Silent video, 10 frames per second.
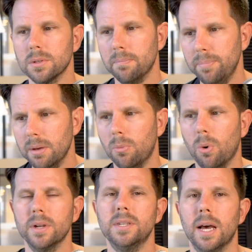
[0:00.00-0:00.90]
a bit more
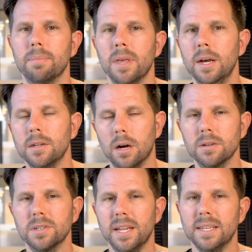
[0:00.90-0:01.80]
in depth to
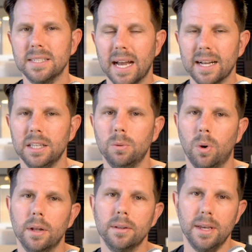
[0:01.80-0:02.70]
understand exactly
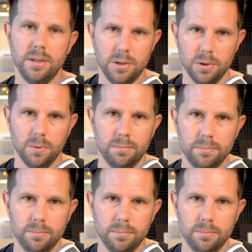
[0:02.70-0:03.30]
what they do.